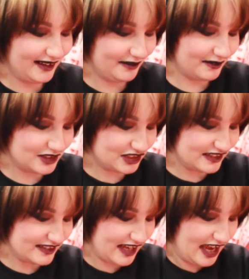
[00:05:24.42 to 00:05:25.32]
when she
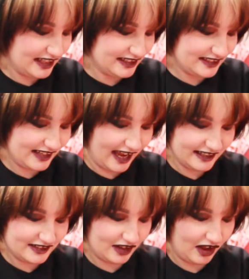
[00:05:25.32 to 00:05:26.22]
sang the sad
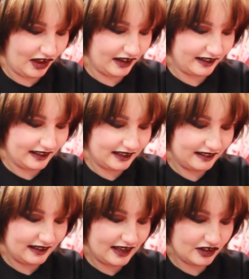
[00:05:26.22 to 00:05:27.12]
song and
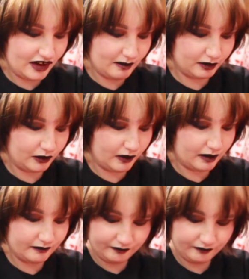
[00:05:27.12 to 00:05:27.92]
the internet blew up.